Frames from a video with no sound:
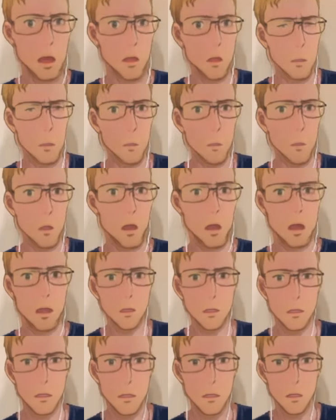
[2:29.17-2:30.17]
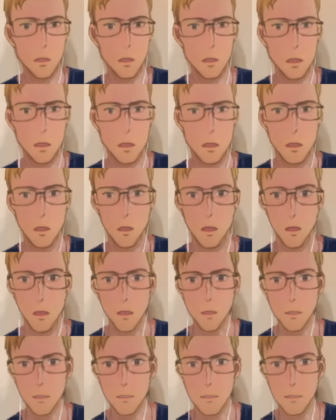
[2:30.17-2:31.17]
What
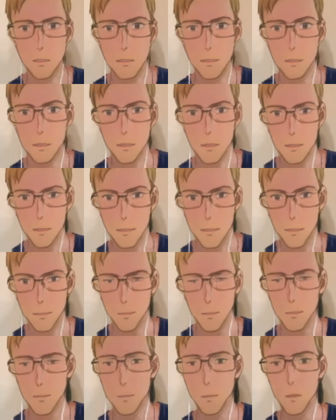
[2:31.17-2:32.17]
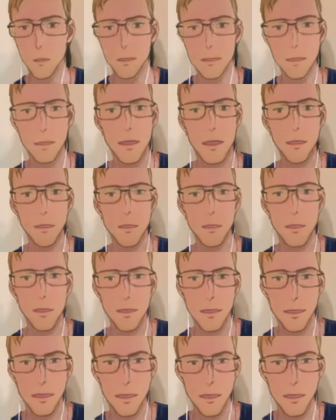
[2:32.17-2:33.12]
we will see later